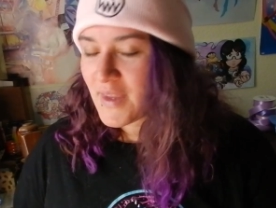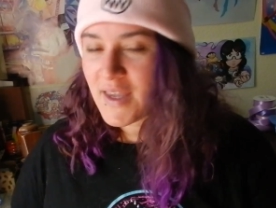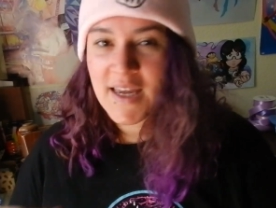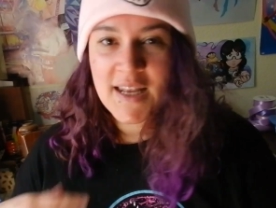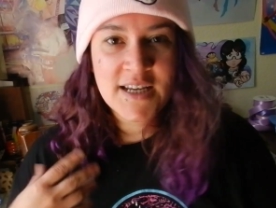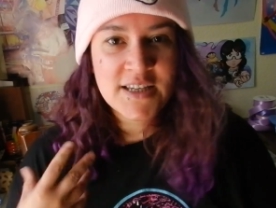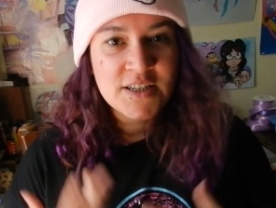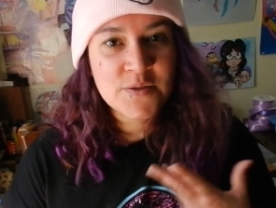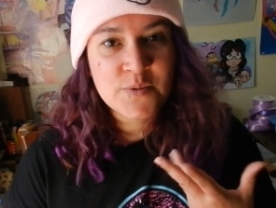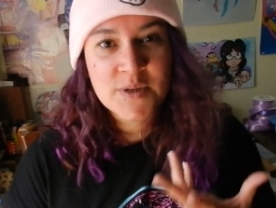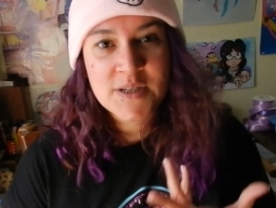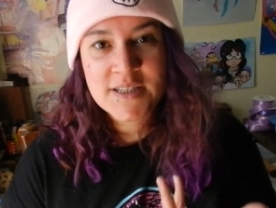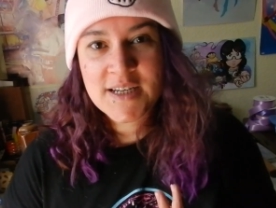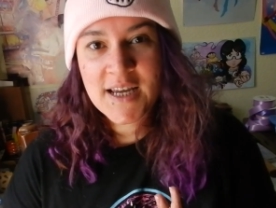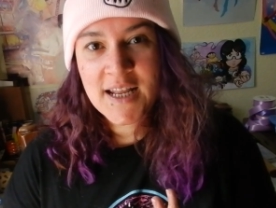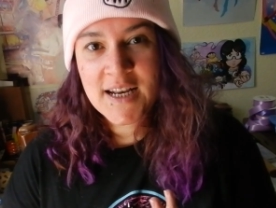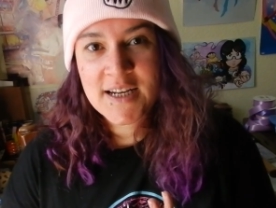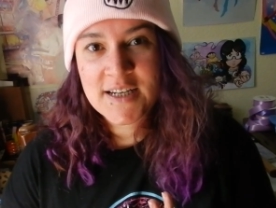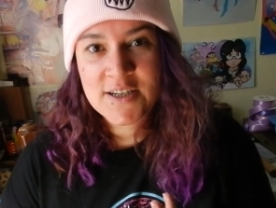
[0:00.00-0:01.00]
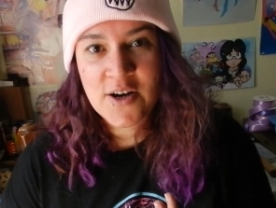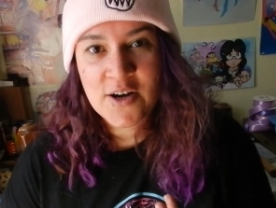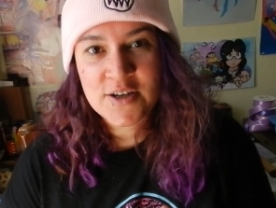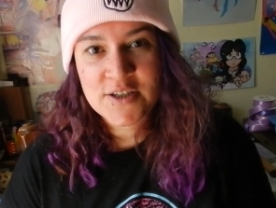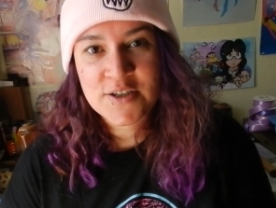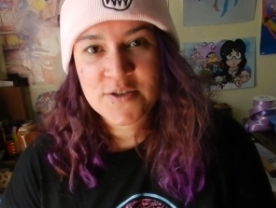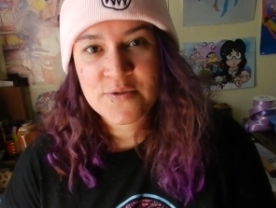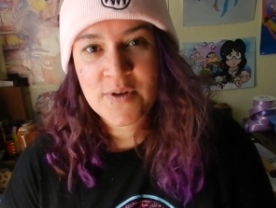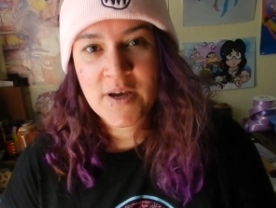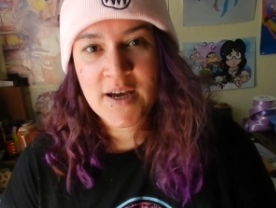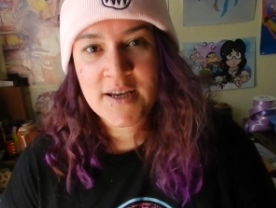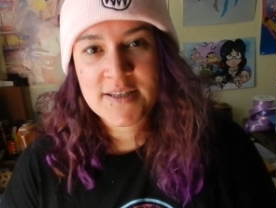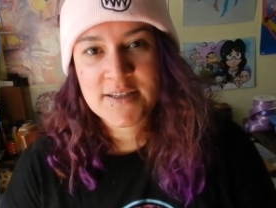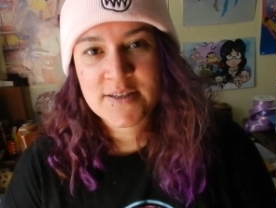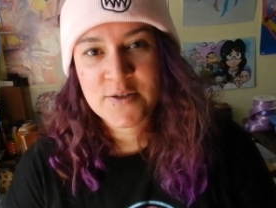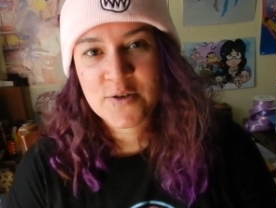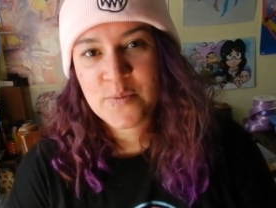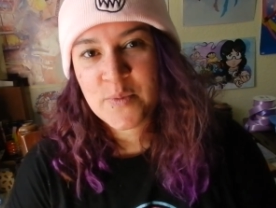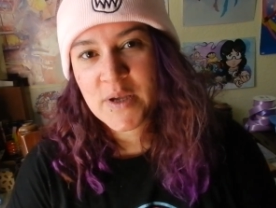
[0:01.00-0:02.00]
And I just wanted to kind of talk to you guys a
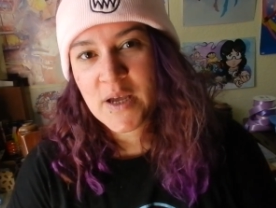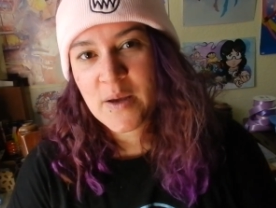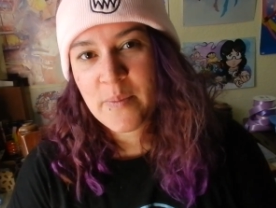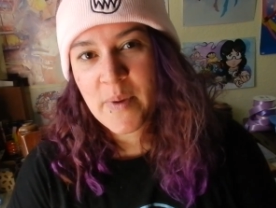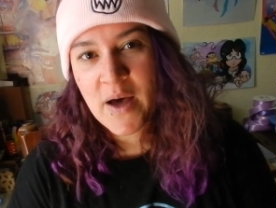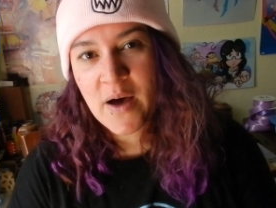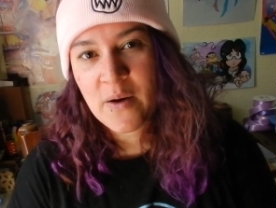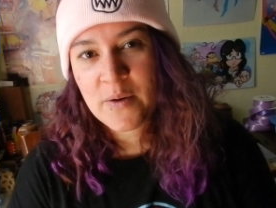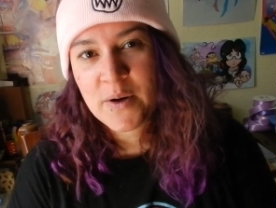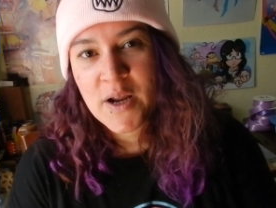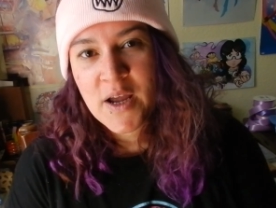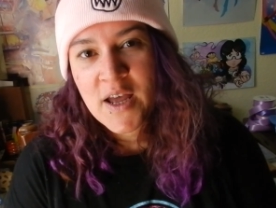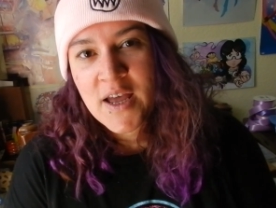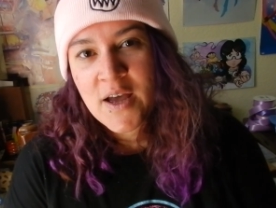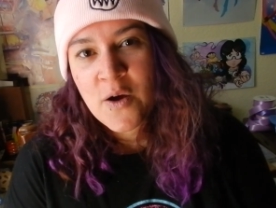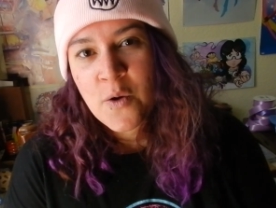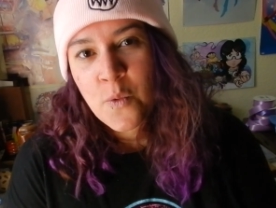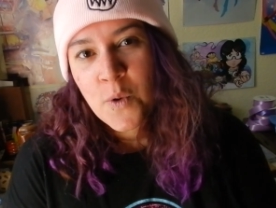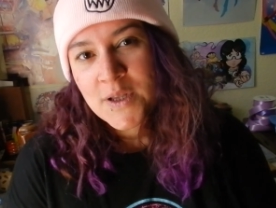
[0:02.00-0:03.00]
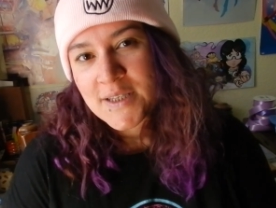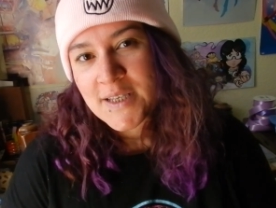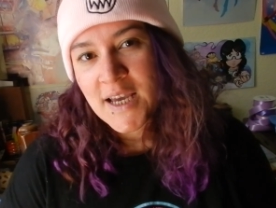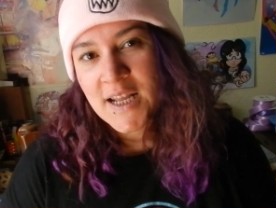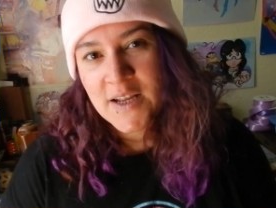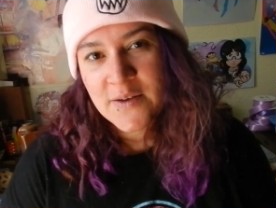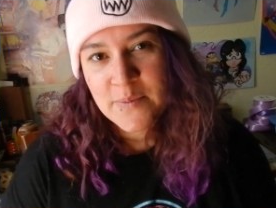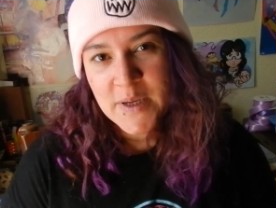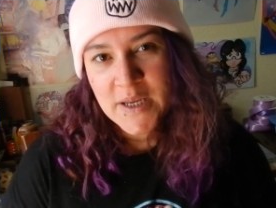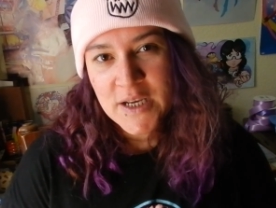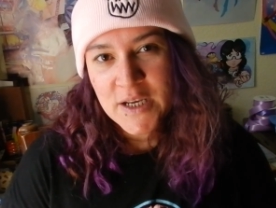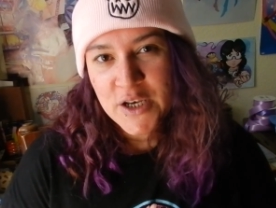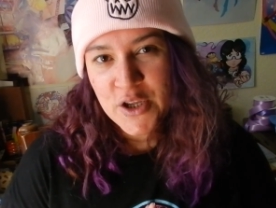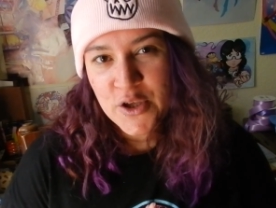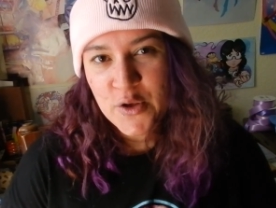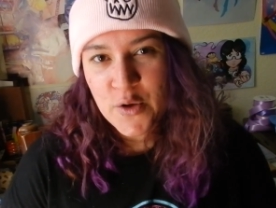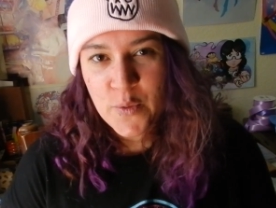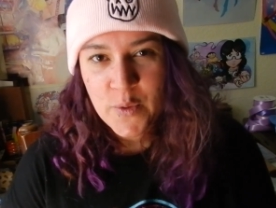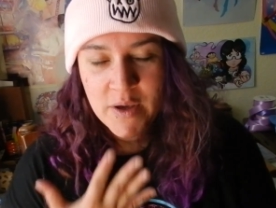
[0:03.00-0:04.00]
little bit about what's kind of
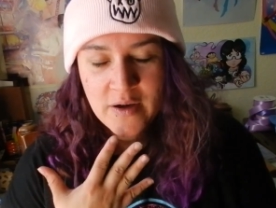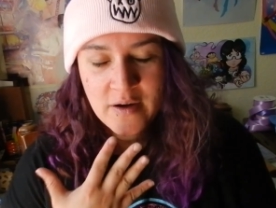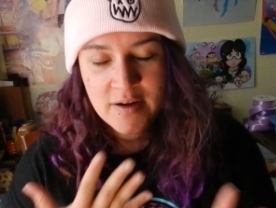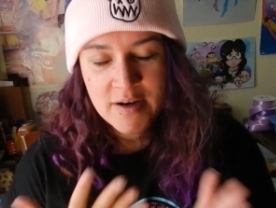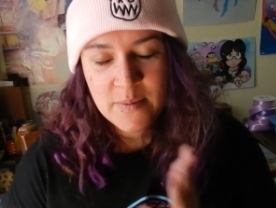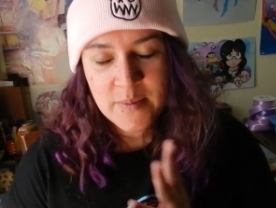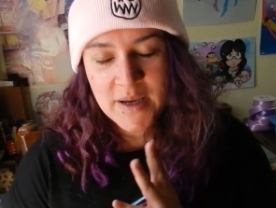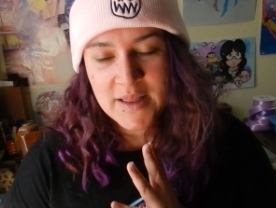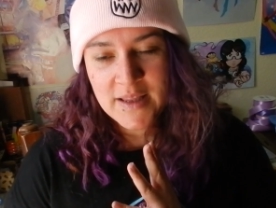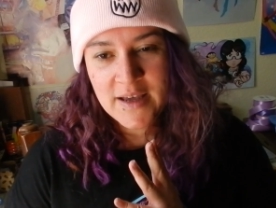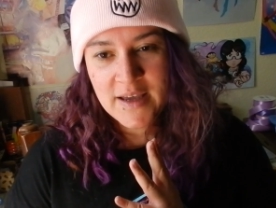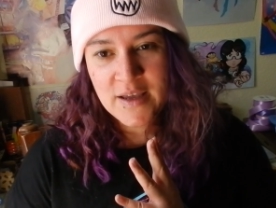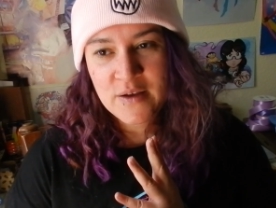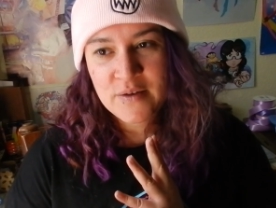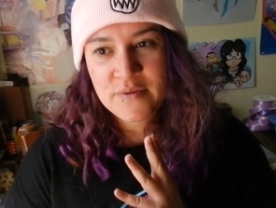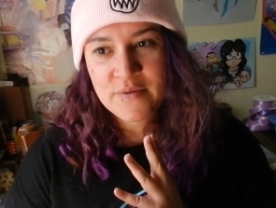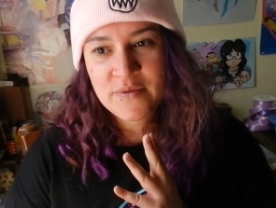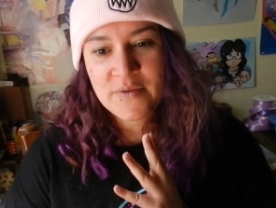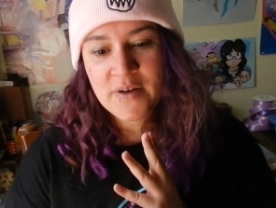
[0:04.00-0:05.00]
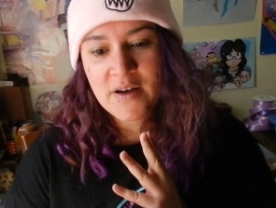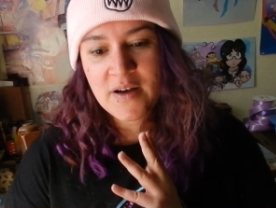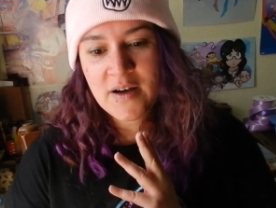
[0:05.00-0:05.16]
been going on in my life.